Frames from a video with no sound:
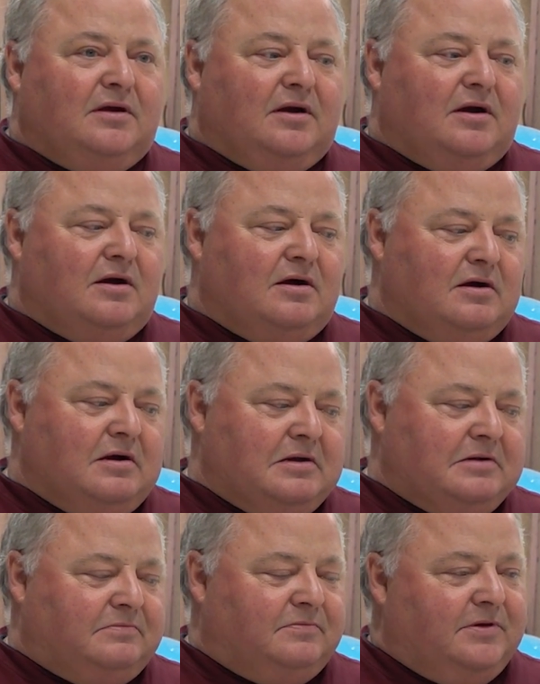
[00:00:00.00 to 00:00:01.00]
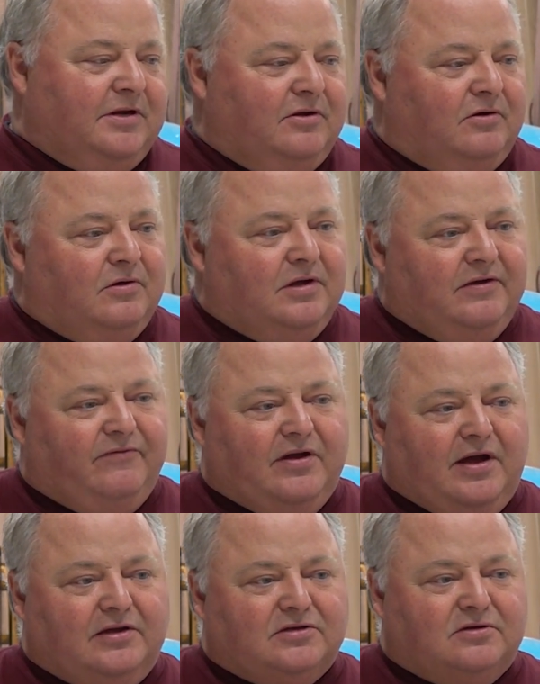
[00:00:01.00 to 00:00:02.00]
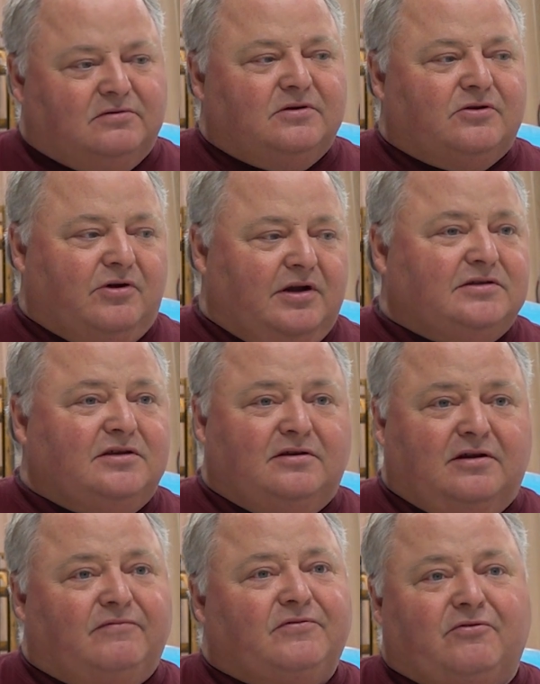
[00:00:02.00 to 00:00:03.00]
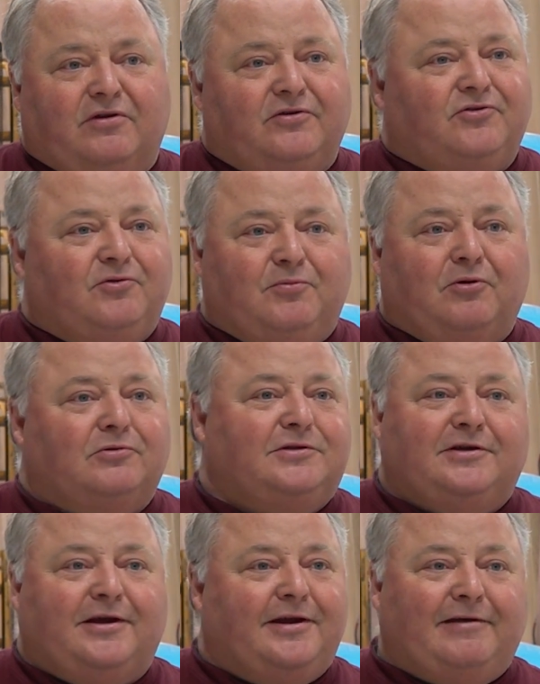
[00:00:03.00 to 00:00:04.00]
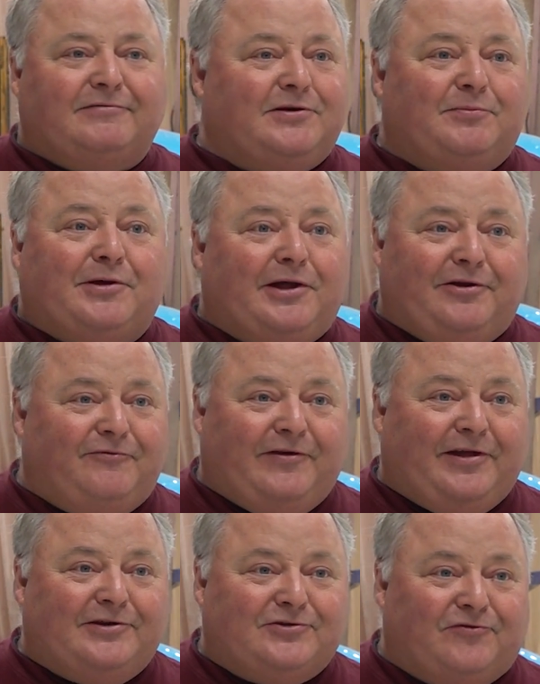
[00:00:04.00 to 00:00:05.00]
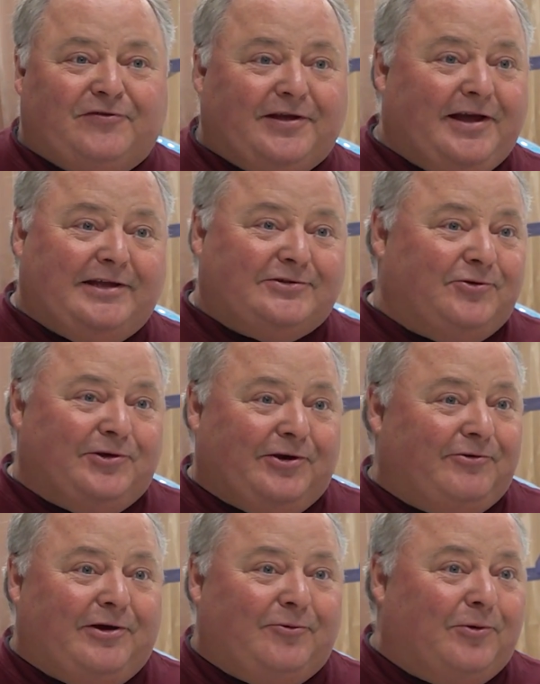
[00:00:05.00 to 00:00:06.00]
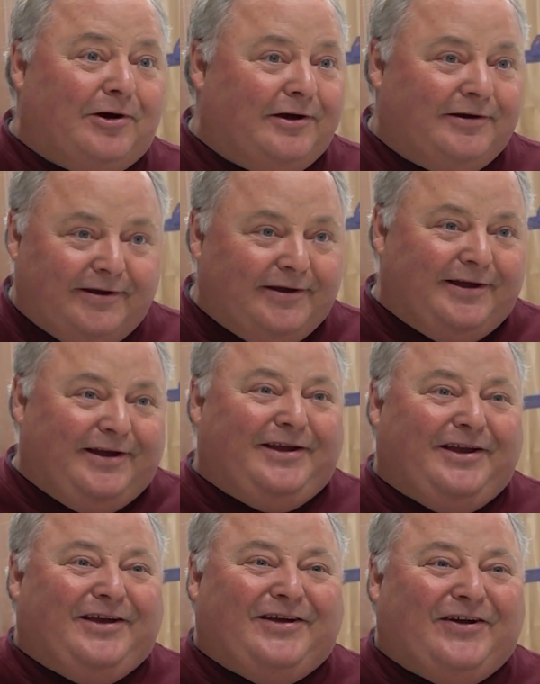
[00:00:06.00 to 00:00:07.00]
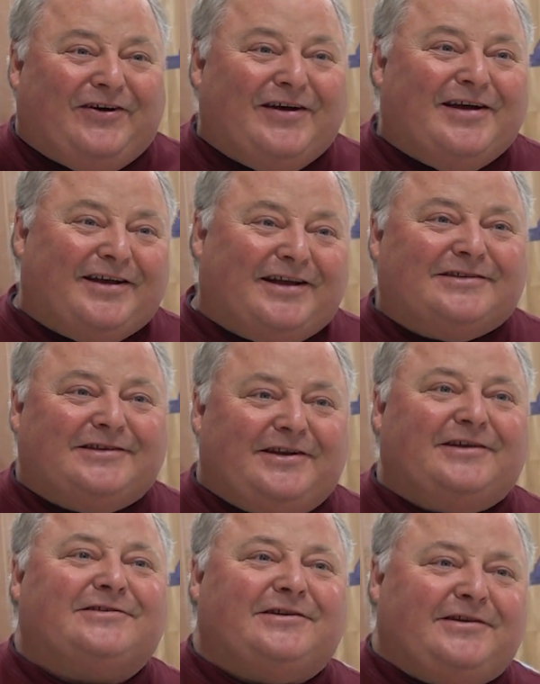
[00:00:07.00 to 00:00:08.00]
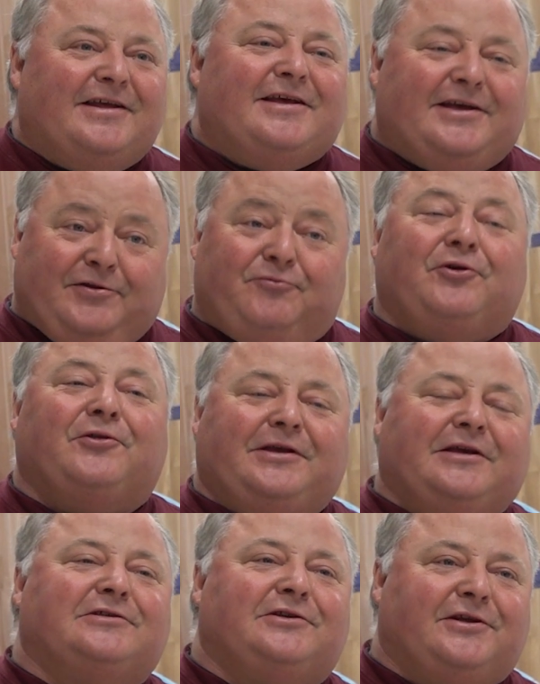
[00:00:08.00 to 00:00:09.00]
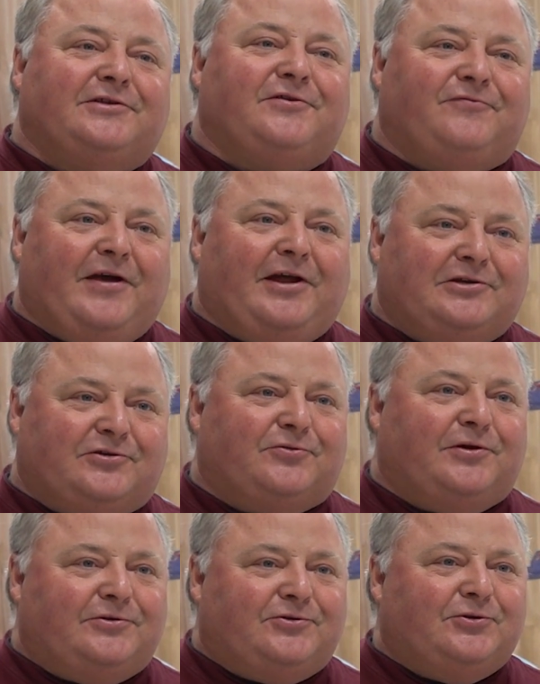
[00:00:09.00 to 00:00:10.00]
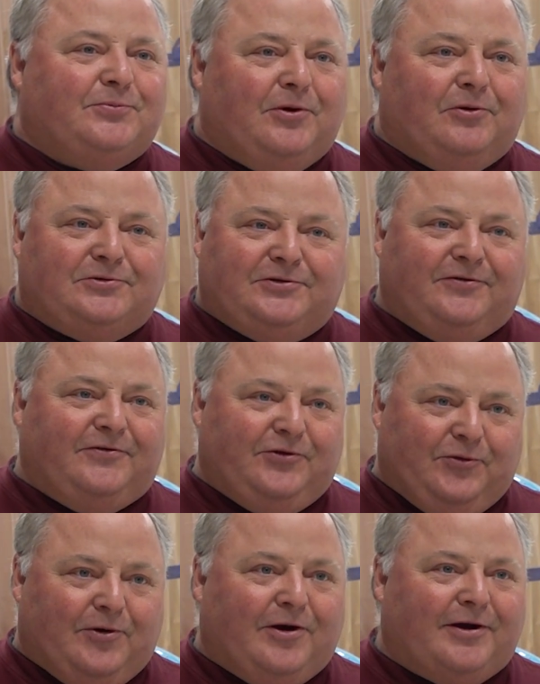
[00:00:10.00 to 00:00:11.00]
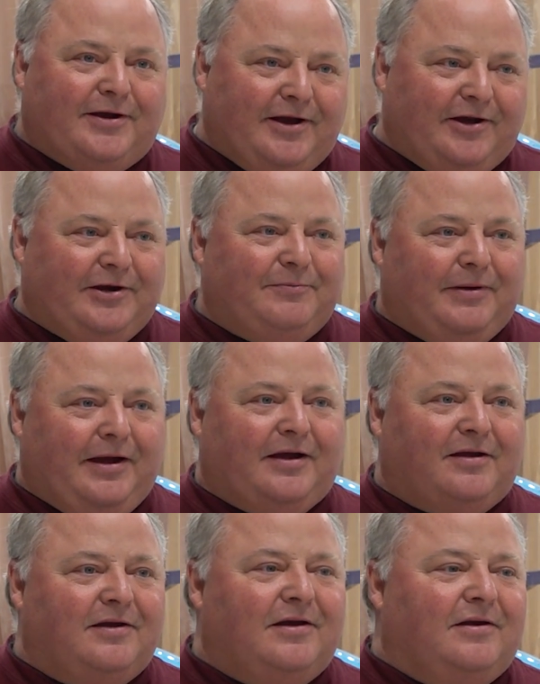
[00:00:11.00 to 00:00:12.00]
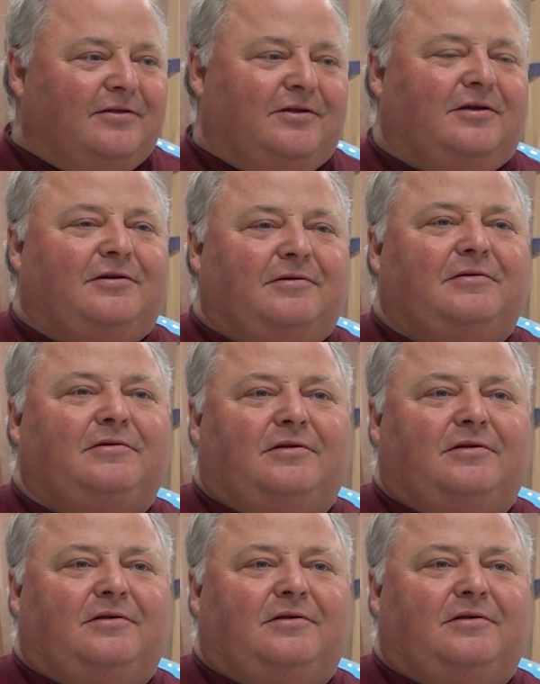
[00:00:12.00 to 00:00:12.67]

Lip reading: If a guy's crazy enough to run 2 boats, he ought to have some kind of advantage over the guy that's only going to run one. Right. Because it really is a disadvantage to run 2 boats. You are cutting back the